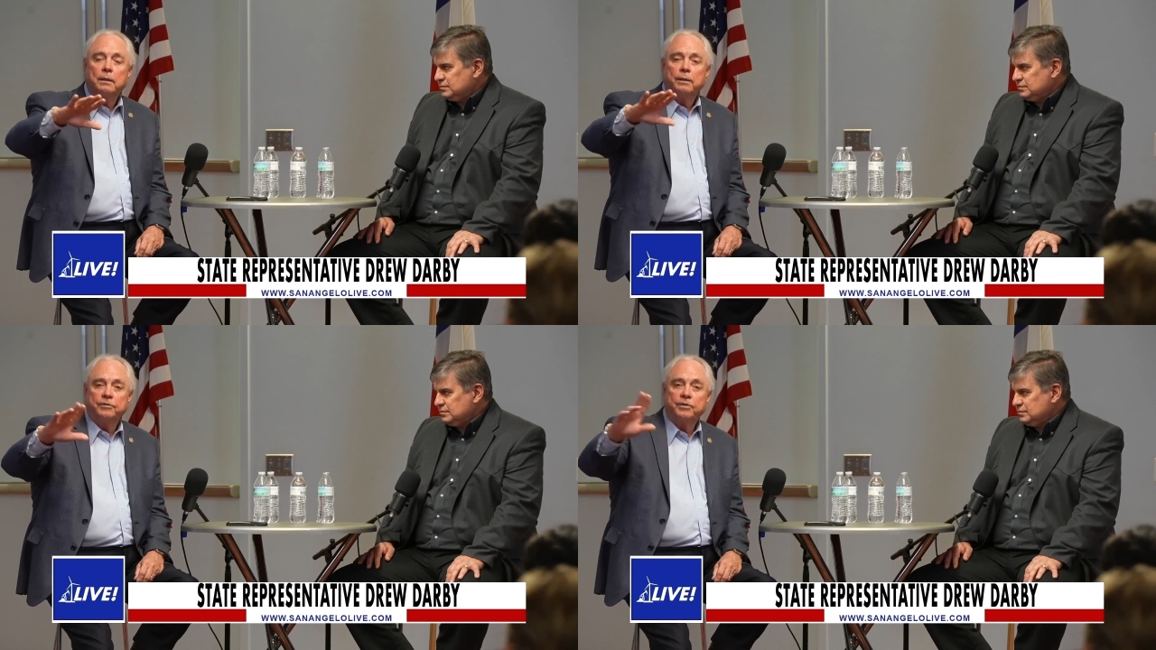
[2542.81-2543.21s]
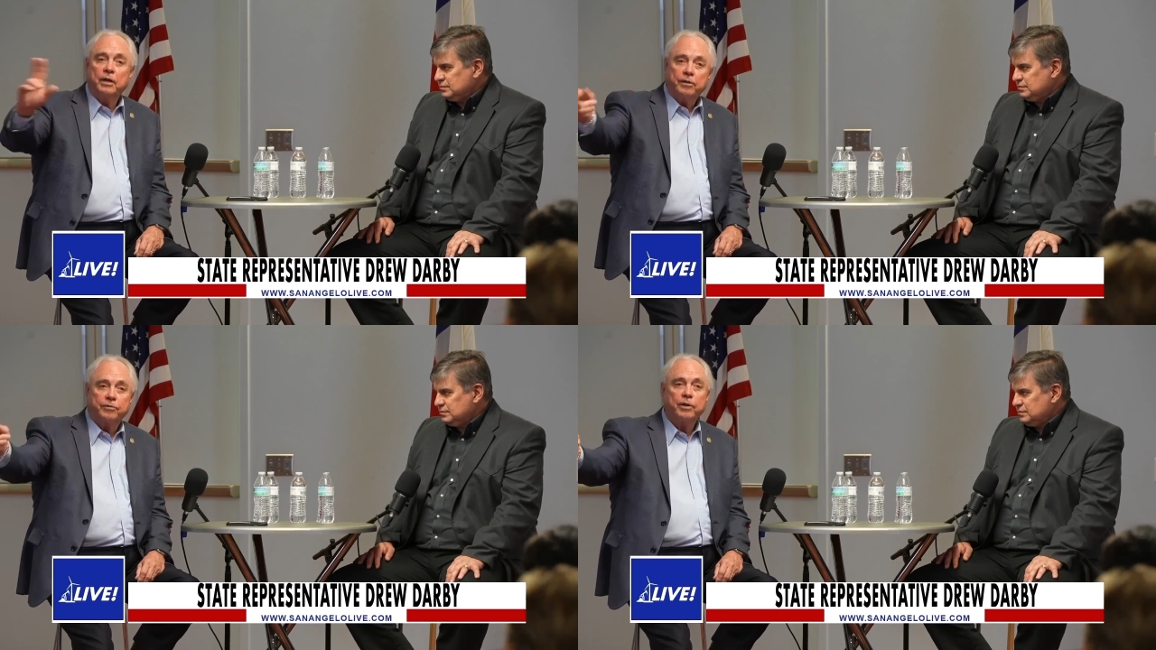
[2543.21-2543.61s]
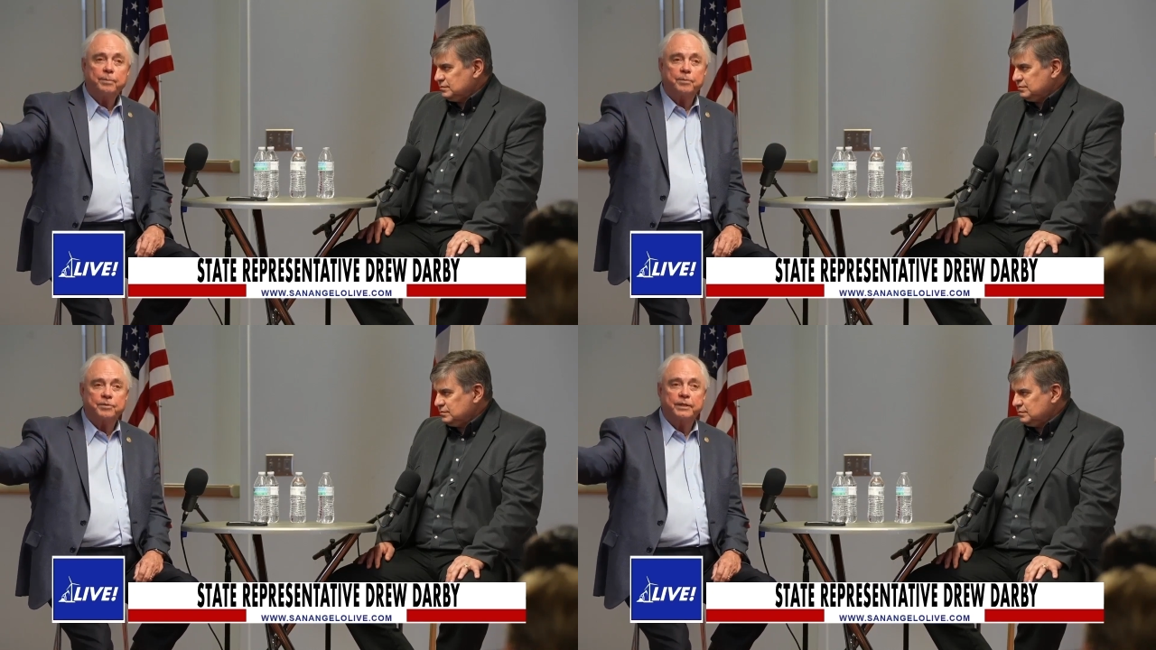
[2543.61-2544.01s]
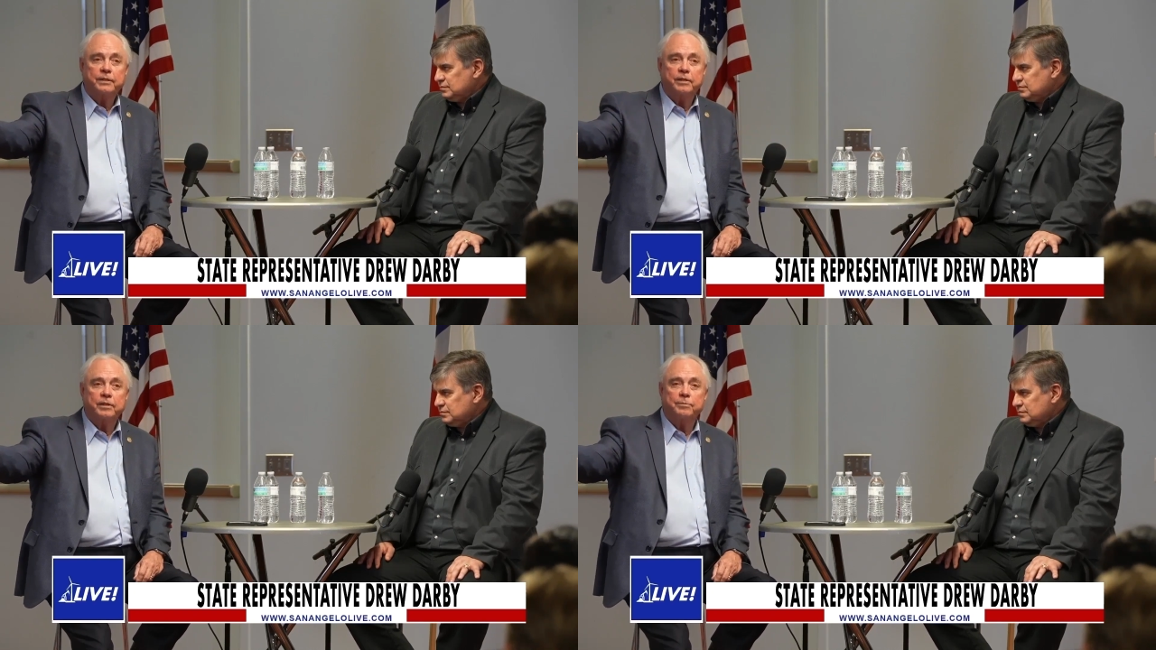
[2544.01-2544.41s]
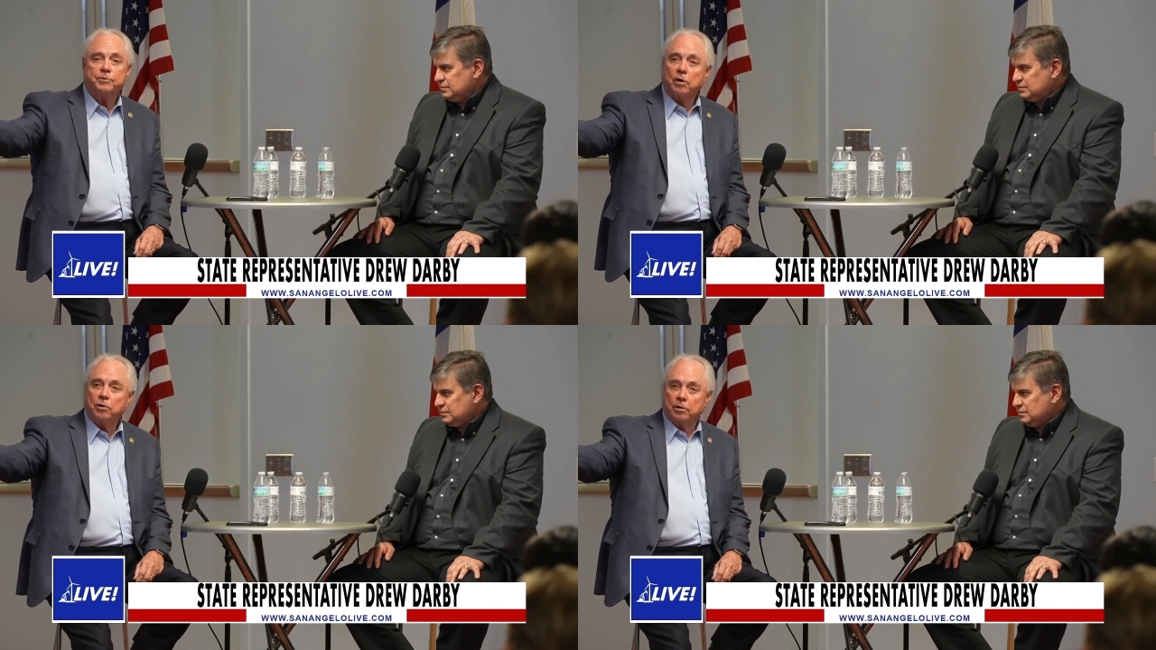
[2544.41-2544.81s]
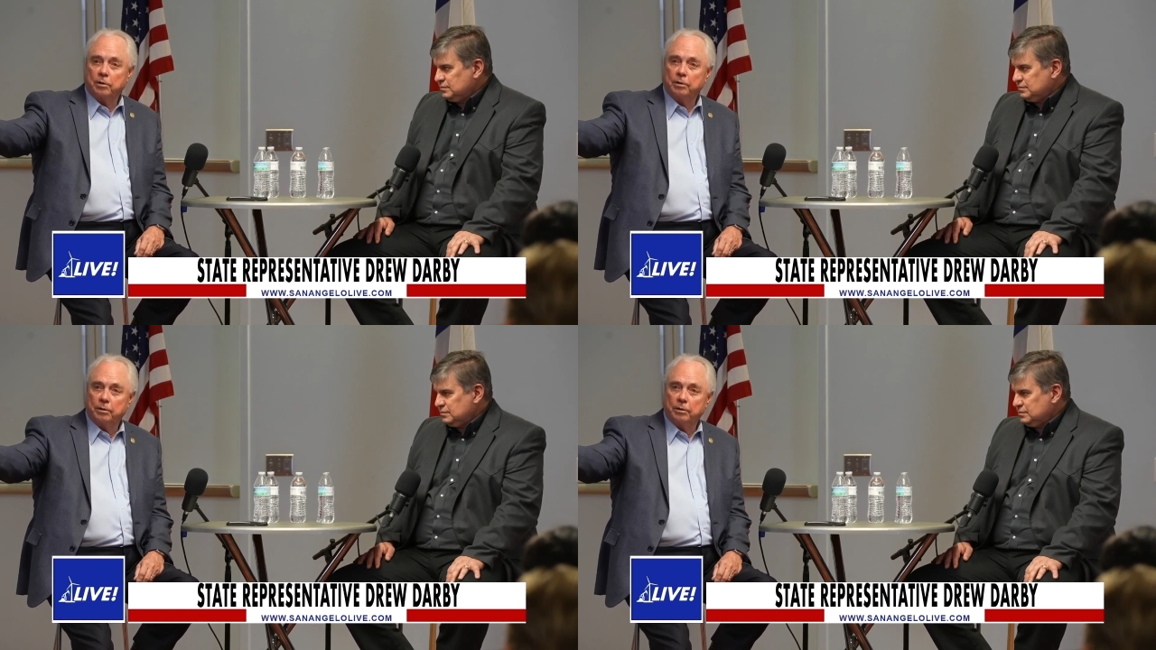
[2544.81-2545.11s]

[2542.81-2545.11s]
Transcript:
Speaker 1: there's another three percent to the comptroller